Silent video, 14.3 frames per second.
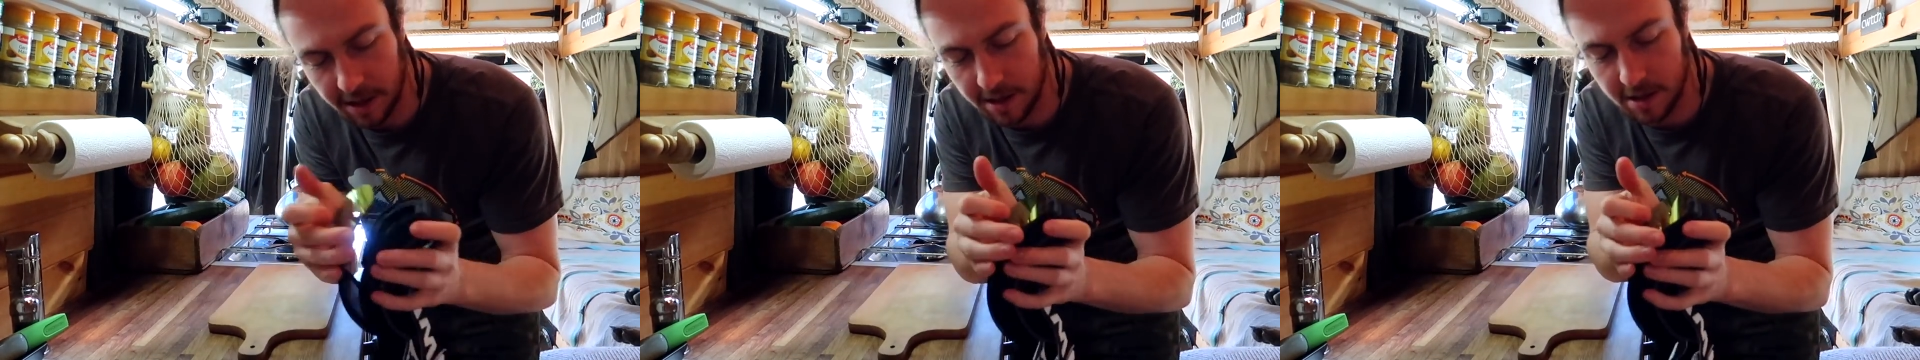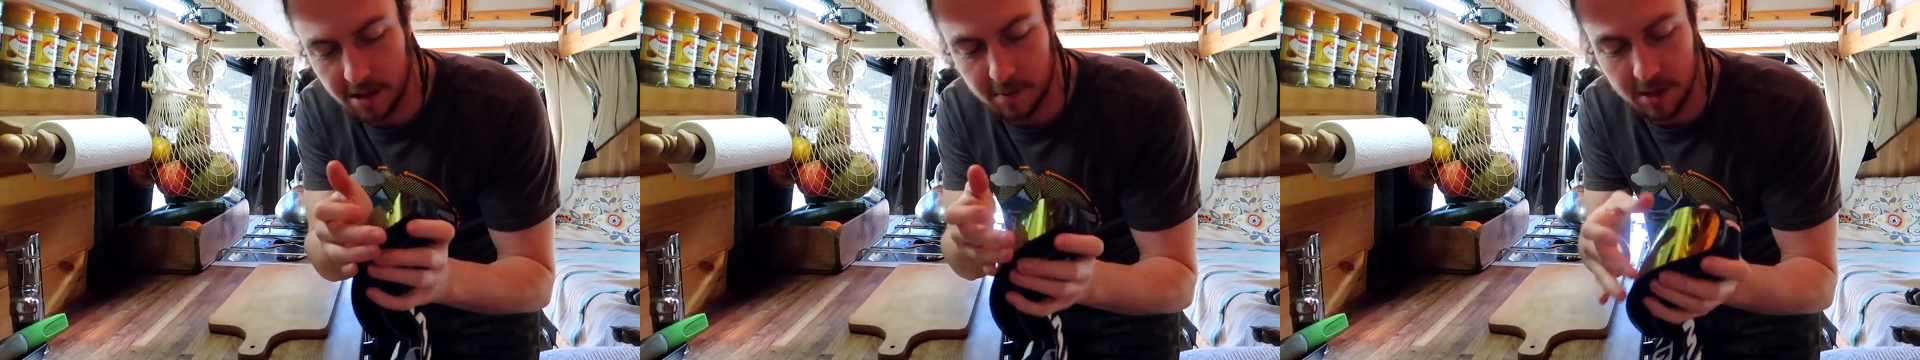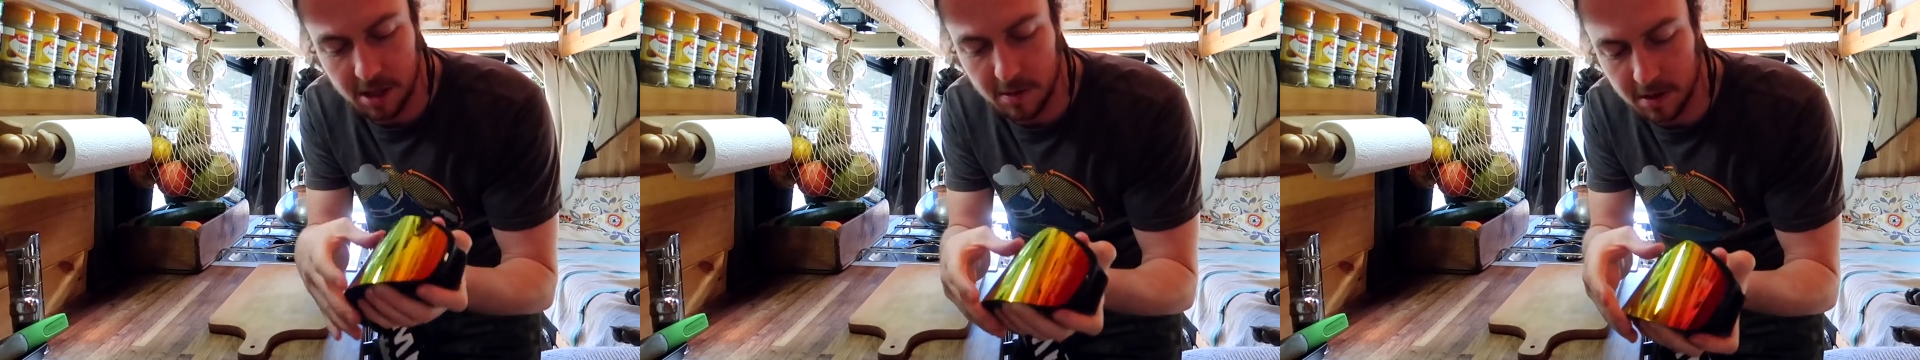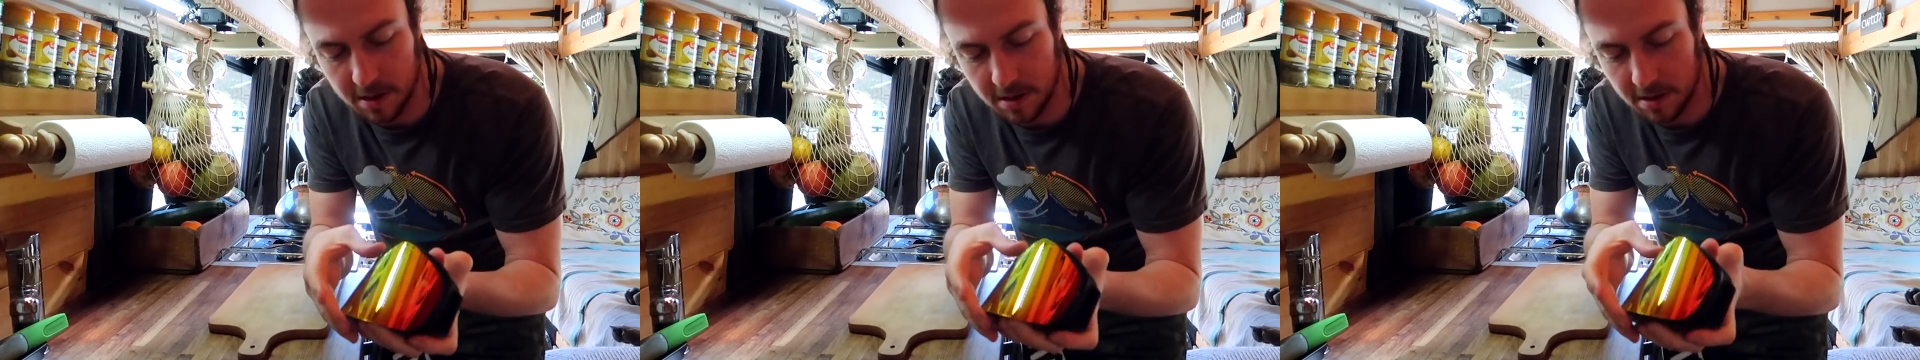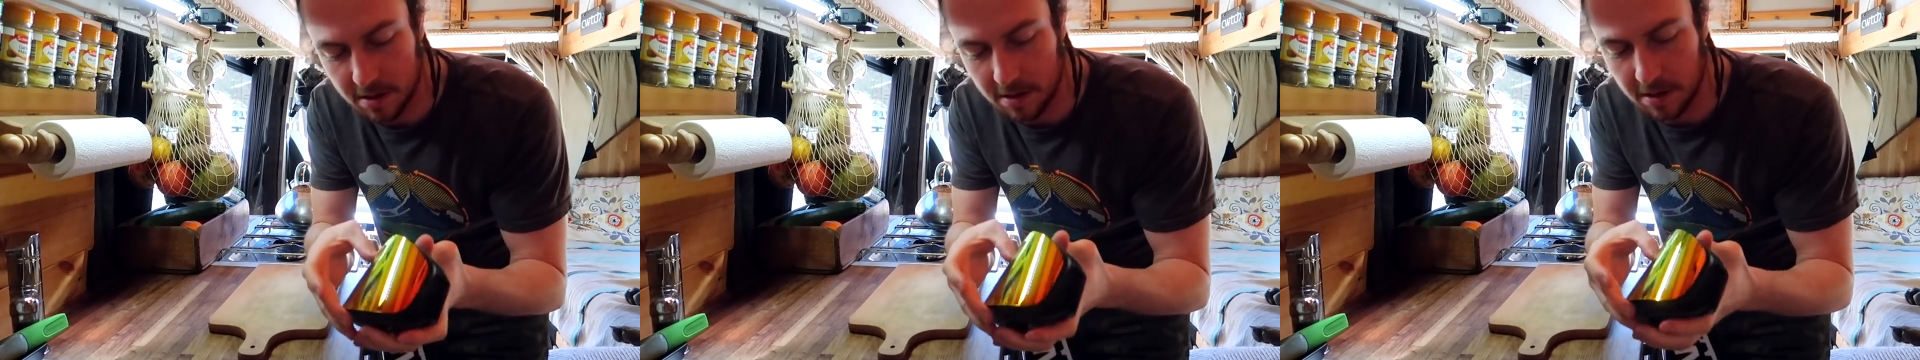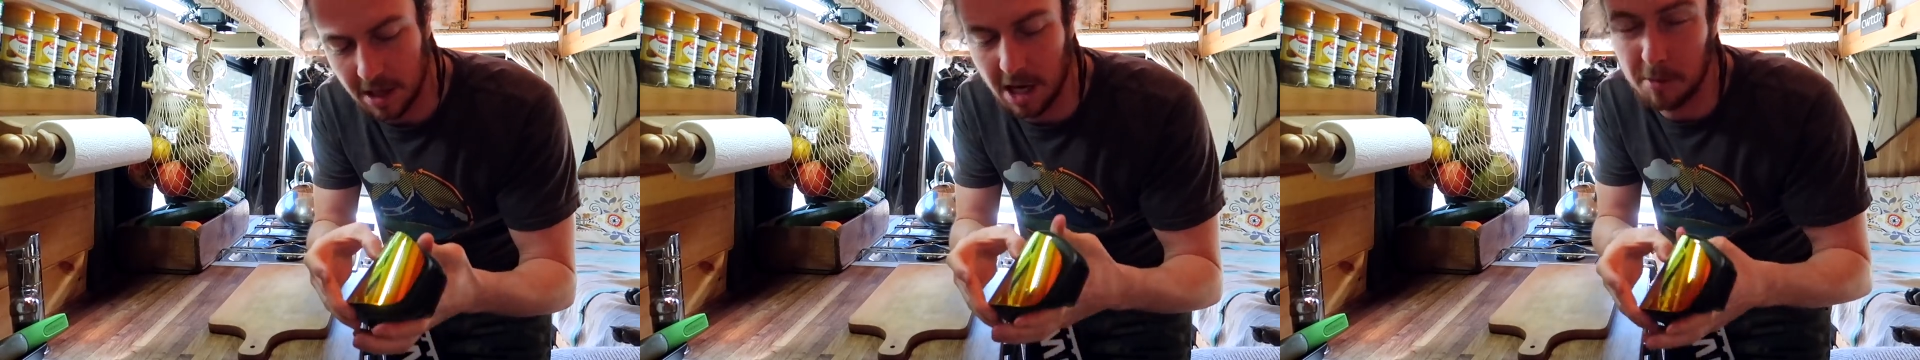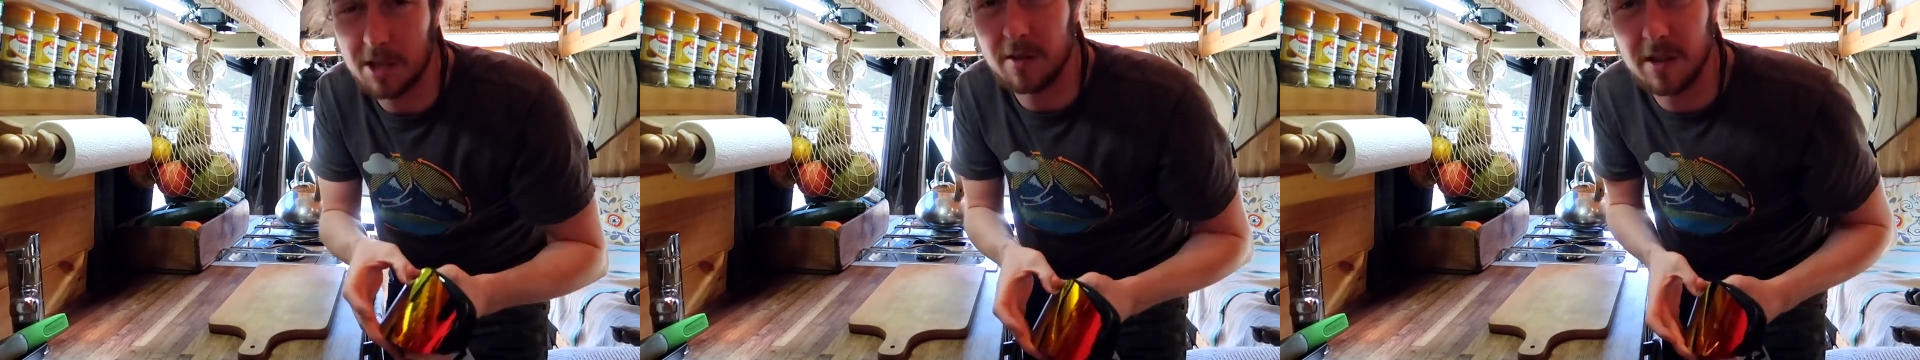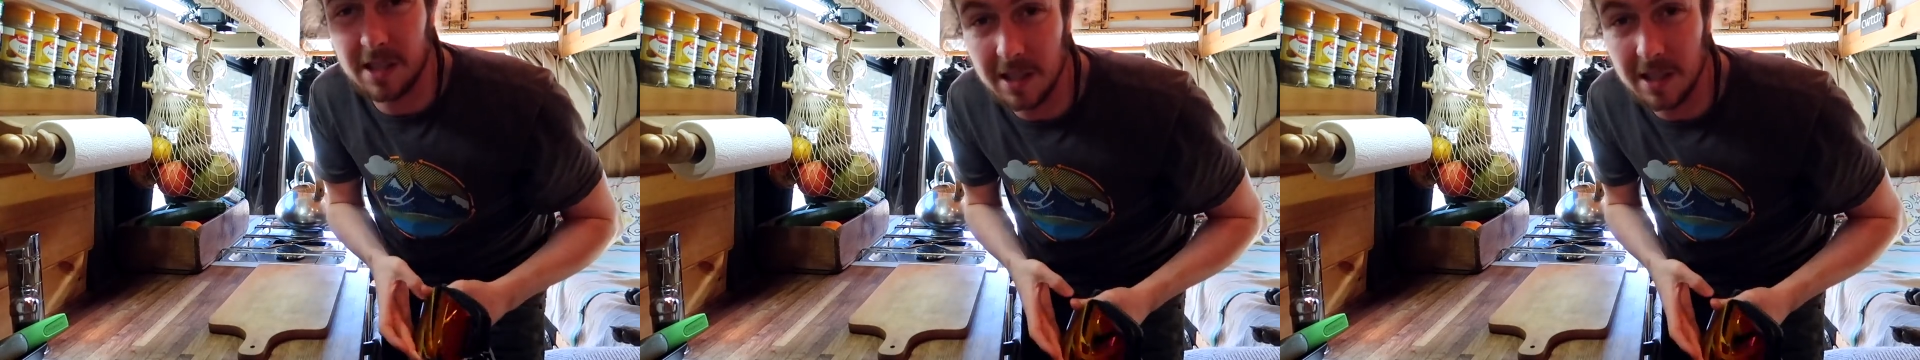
I don't know, maybe. And how much